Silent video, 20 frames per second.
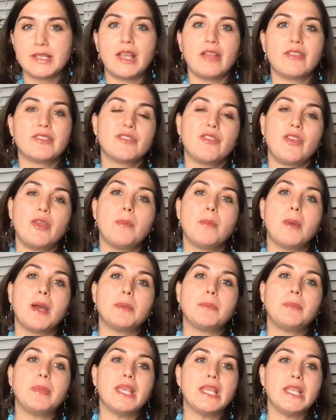Yes, we
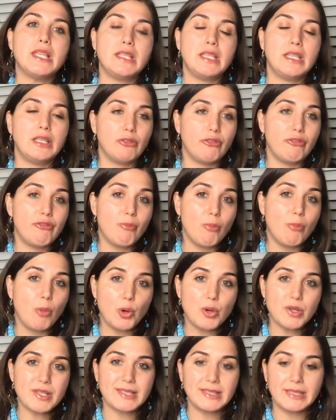might be in need of
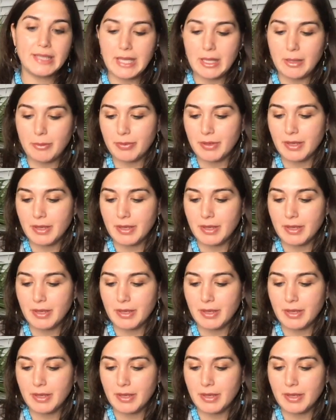more sleep.